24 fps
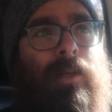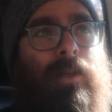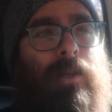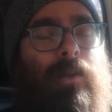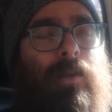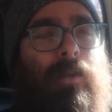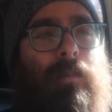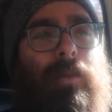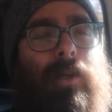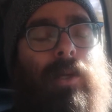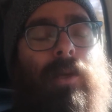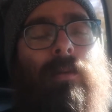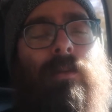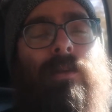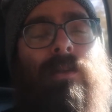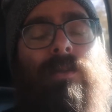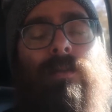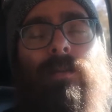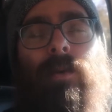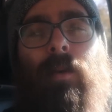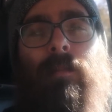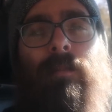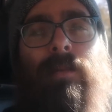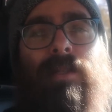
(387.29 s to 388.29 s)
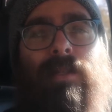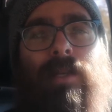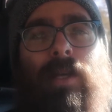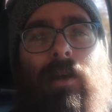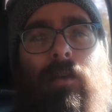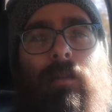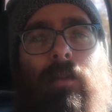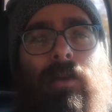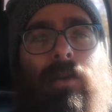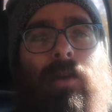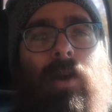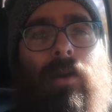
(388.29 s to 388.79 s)
you'll be able to swap this out
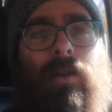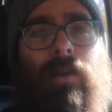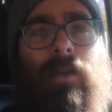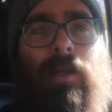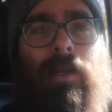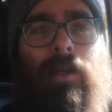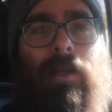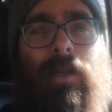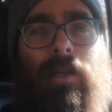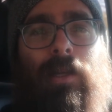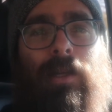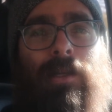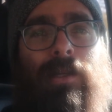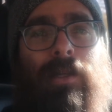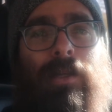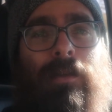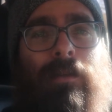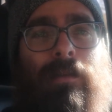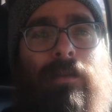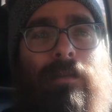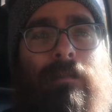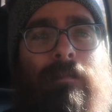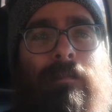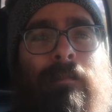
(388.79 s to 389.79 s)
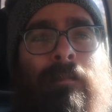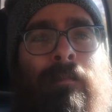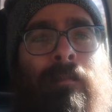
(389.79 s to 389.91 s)
with hardly any issues.